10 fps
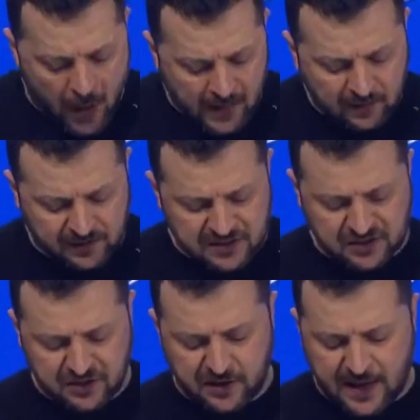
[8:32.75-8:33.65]
while he
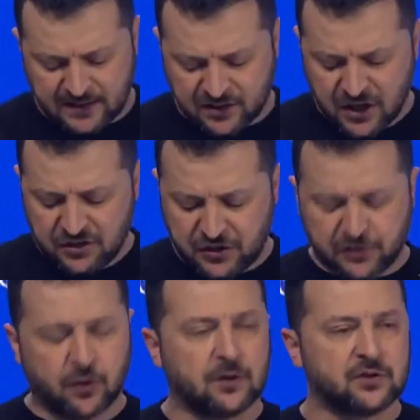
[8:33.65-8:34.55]
still has
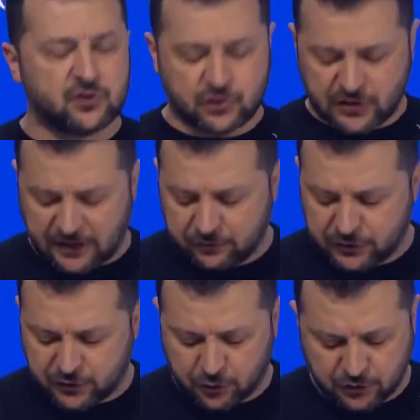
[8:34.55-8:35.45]
technologies
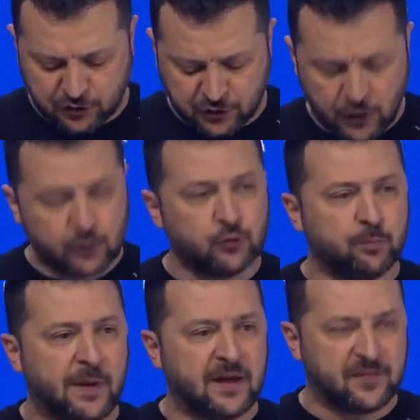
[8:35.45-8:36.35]
and resources
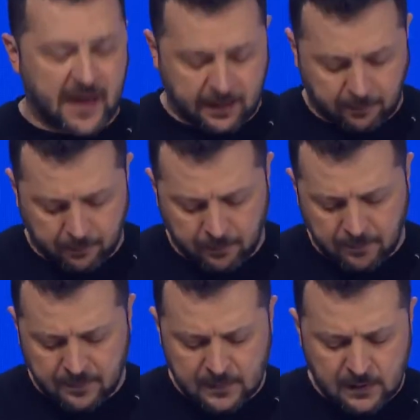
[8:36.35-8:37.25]
to pay them.
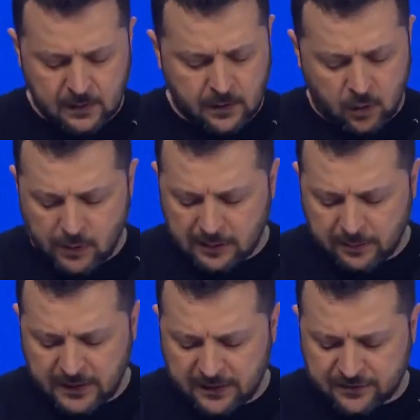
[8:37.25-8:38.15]
No
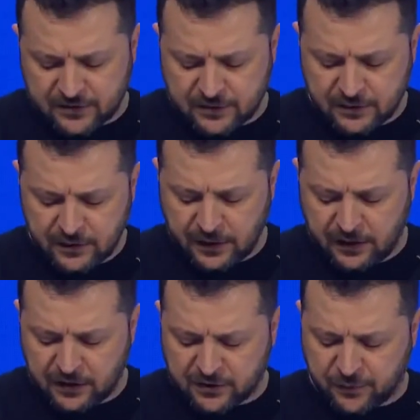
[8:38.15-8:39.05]
one believes
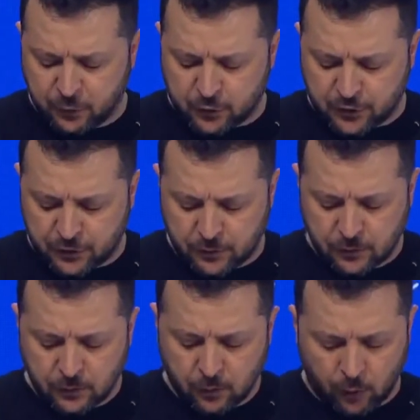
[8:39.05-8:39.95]
in his
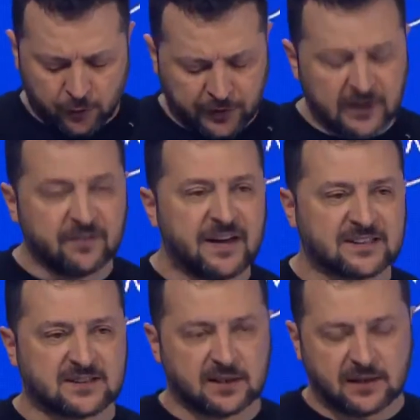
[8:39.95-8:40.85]
future or
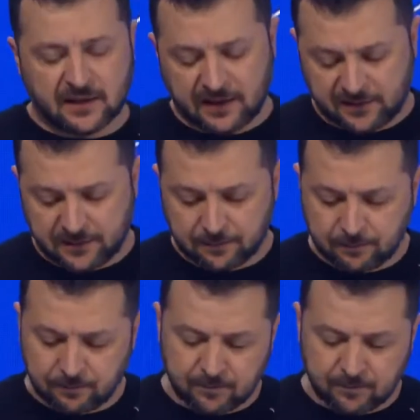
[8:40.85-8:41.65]
invests in it.